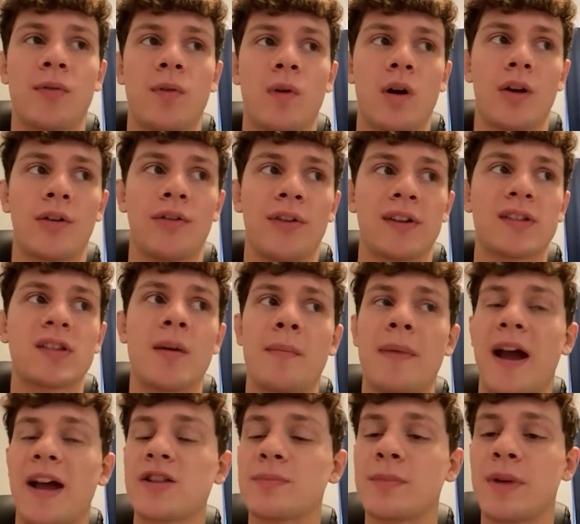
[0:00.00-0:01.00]
far as like the
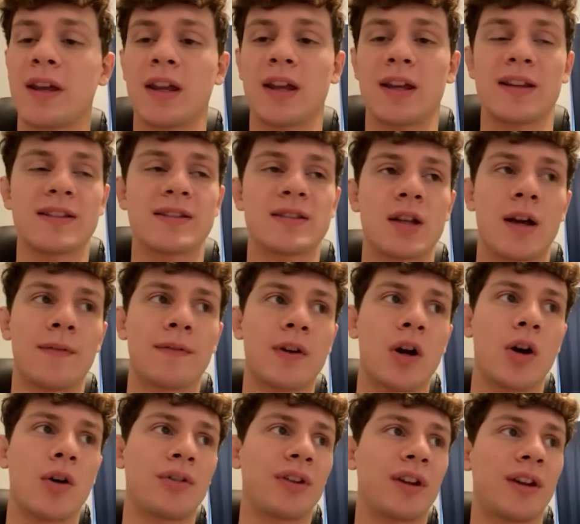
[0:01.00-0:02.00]
matchmaking and stuff
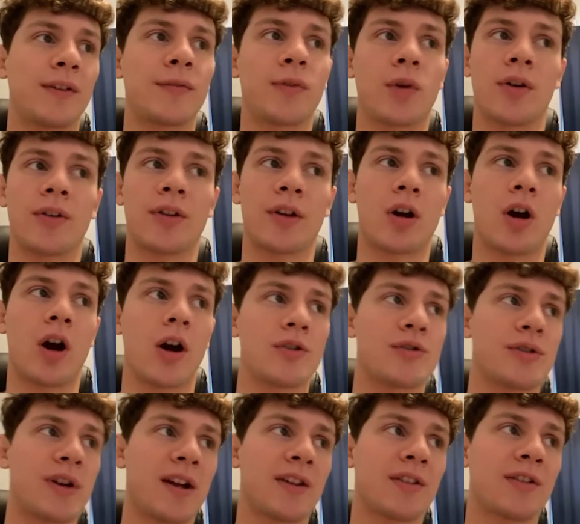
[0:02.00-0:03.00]
goes, and as far as the
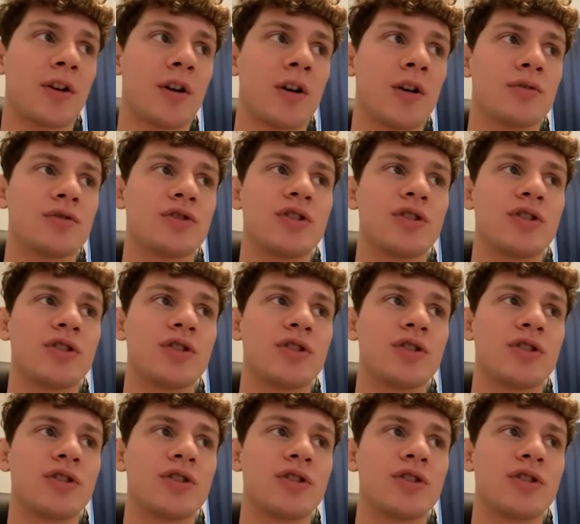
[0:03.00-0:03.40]
contracts go,